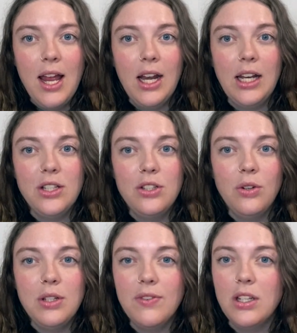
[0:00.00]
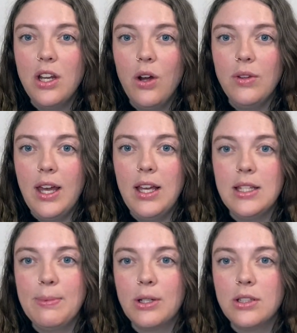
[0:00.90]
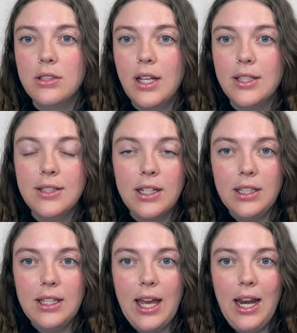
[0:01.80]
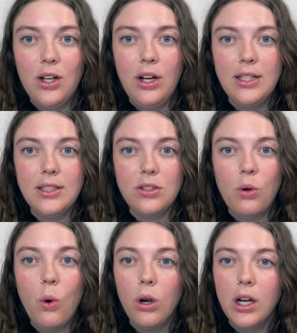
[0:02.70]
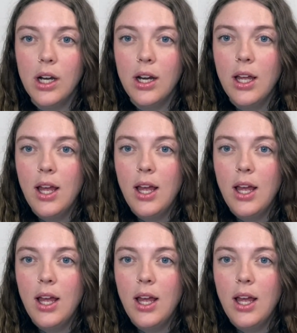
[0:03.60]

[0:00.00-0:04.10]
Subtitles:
And I don't even know that his books are necessarily categorized as horror.